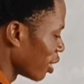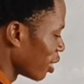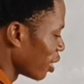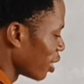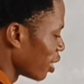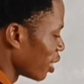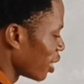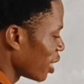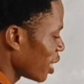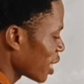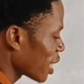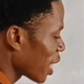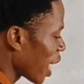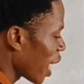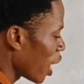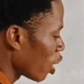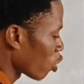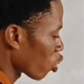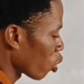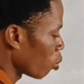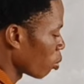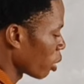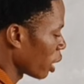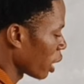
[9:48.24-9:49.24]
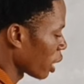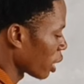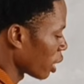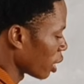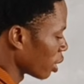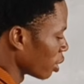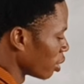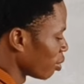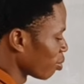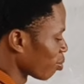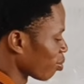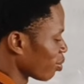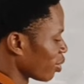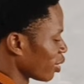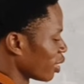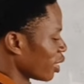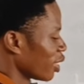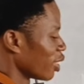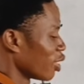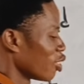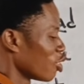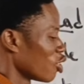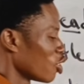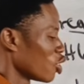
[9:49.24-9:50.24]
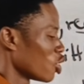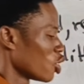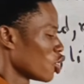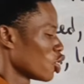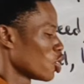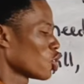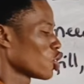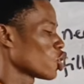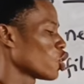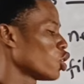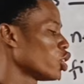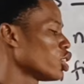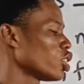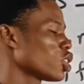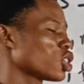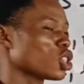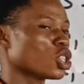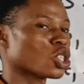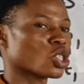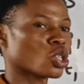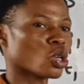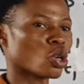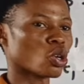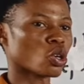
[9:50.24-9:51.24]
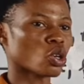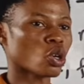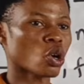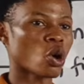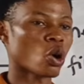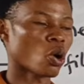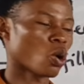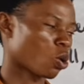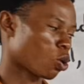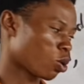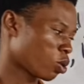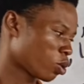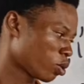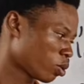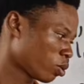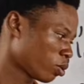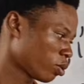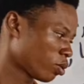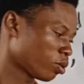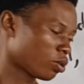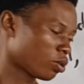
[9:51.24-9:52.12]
This guy is from Ghana. So this is raw.